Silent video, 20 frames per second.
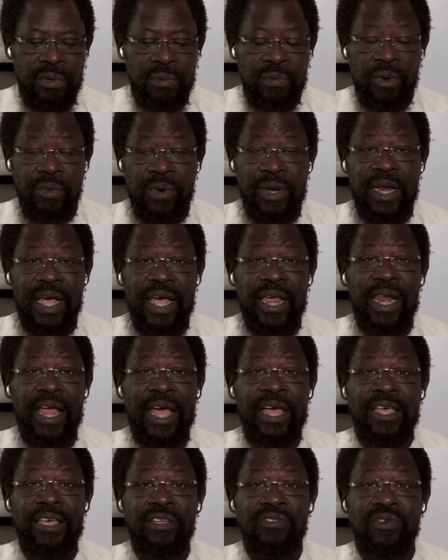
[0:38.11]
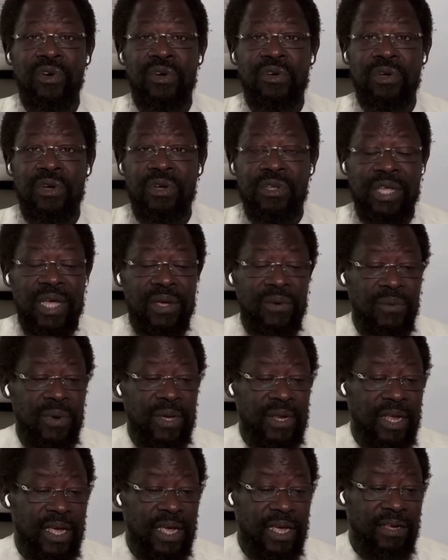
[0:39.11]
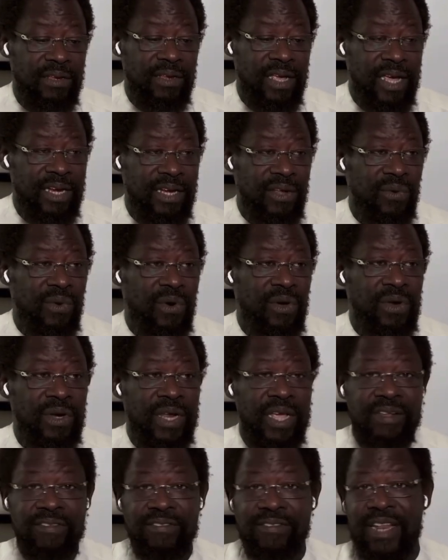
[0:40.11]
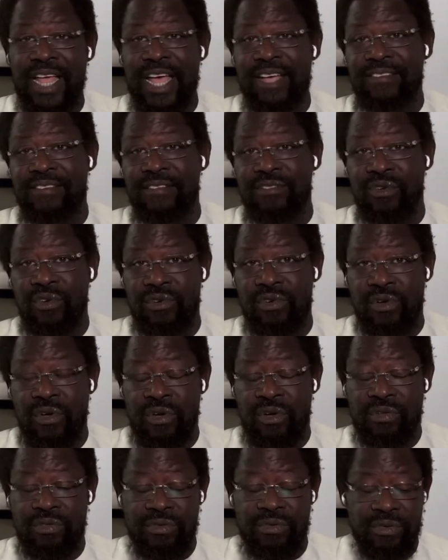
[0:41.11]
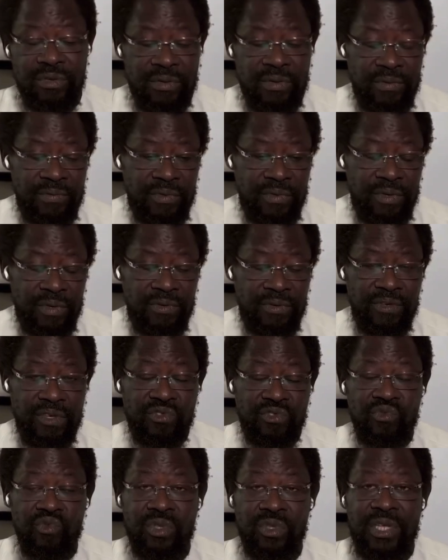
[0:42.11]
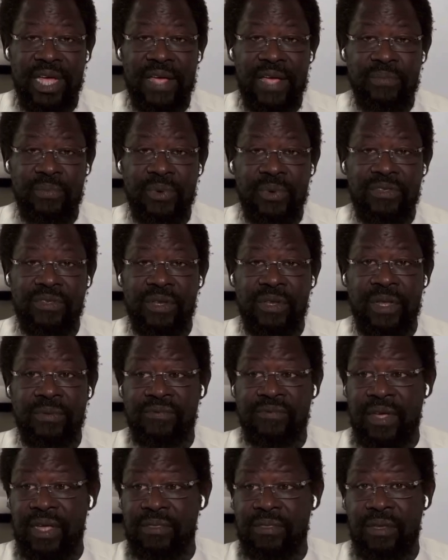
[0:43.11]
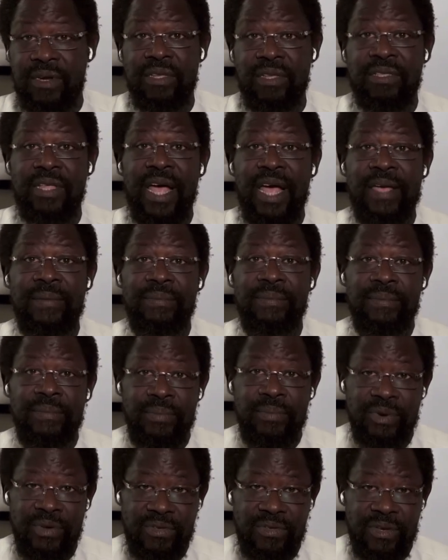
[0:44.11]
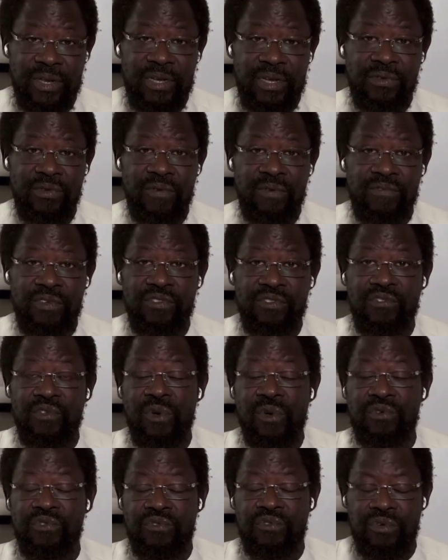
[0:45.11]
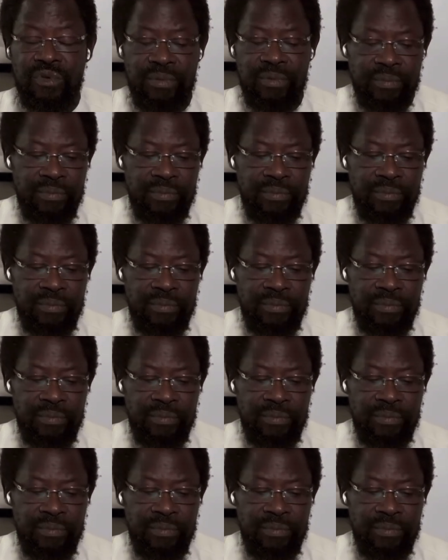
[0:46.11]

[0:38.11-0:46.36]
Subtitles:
but whether I like it or not, and whether anyone else likes it or not, he's a two-time president, in fact, three-time president of this country.